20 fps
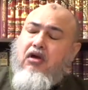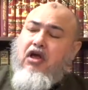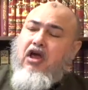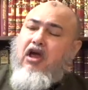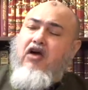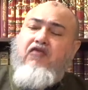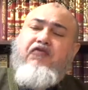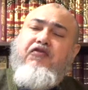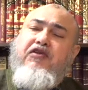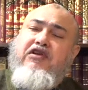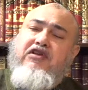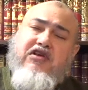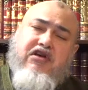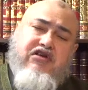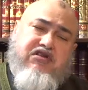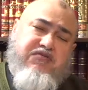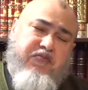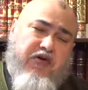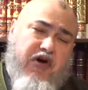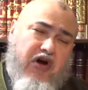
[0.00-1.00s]
Every
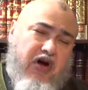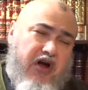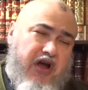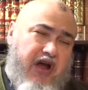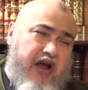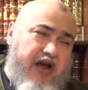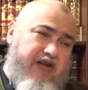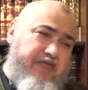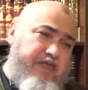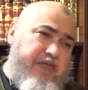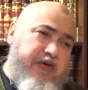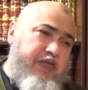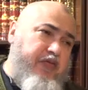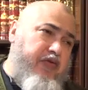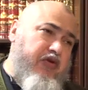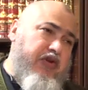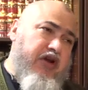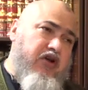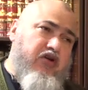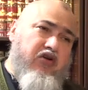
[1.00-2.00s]
despot have
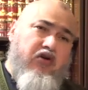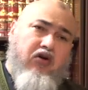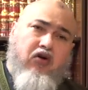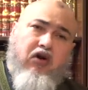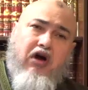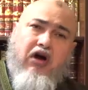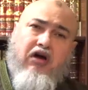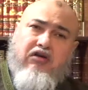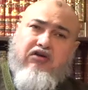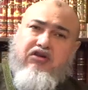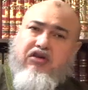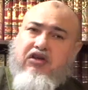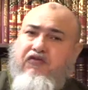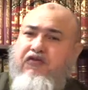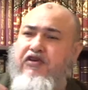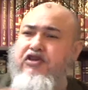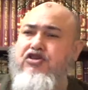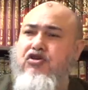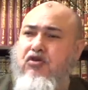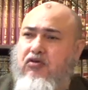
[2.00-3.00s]
people that go on
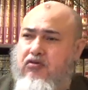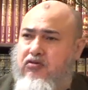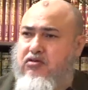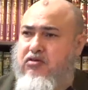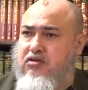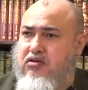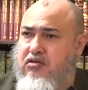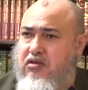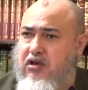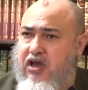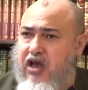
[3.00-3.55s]
TV shows